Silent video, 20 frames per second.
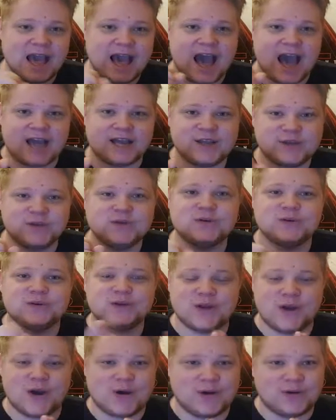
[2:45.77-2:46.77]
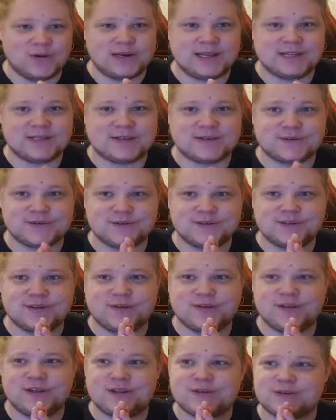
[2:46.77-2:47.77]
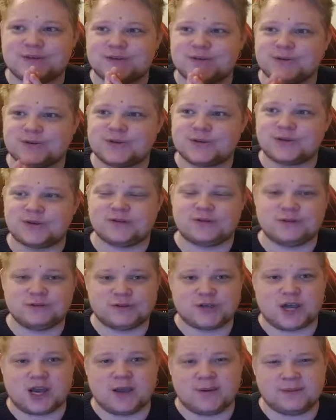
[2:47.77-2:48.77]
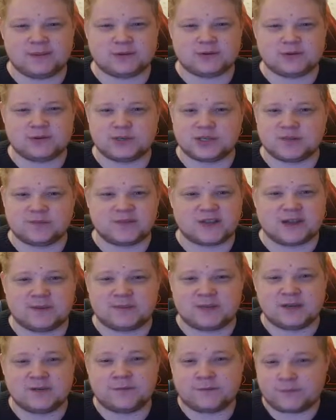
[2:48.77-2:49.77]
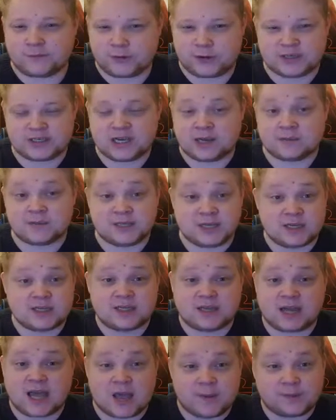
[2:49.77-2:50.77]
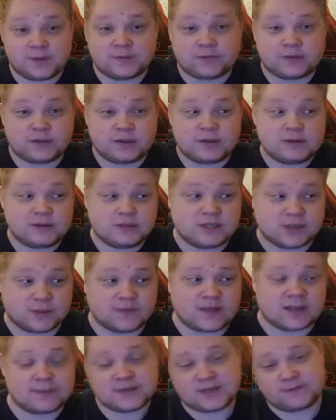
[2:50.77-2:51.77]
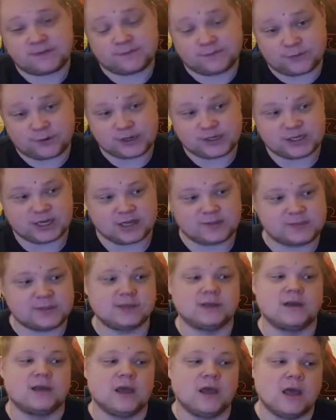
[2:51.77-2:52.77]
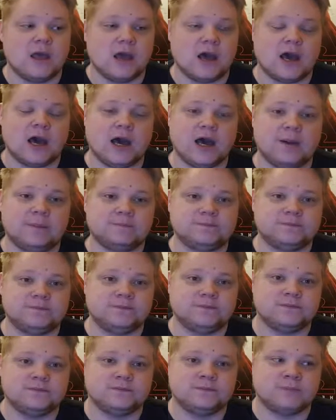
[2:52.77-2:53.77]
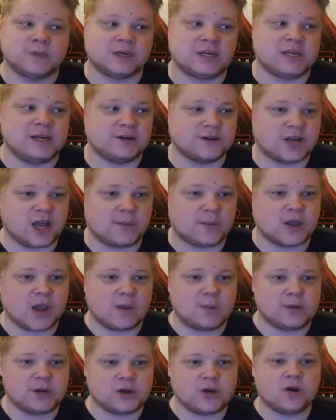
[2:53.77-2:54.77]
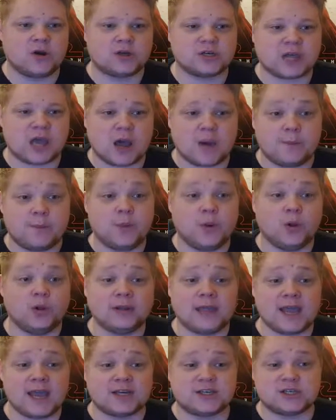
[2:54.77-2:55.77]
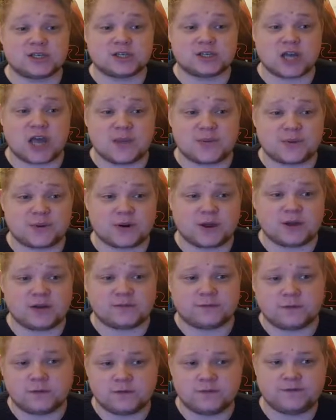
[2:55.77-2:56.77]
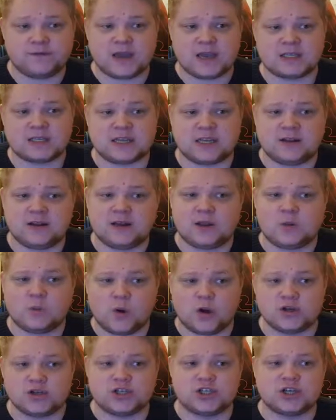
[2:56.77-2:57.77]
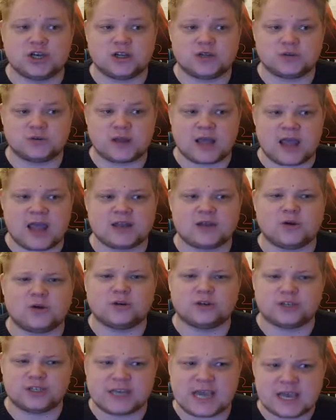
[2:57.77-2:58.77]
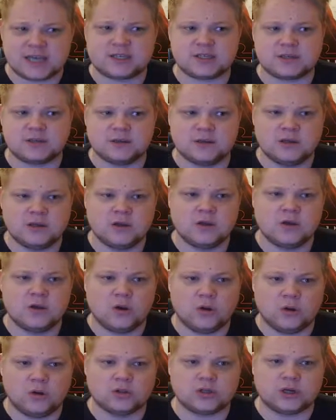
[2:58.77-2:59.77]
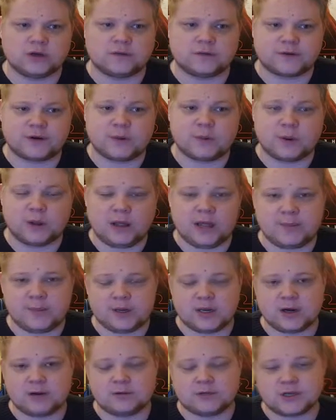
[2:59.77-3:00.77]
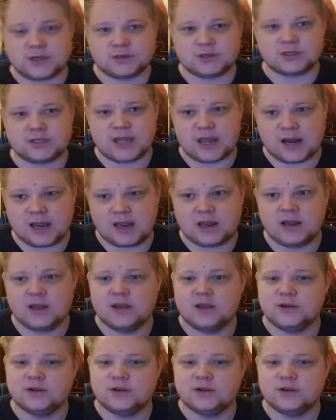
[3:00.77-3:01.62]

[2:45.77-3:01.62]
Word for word: I do know that you, you need to shoot two times or sometimes even three times. Yes, that happened. Sometimes even three times. Um, but here coming up with the Koshka, a bolt action sniper rifle, fast handling, one shot to the head or chest. Hold R three while aiming down inside the steady.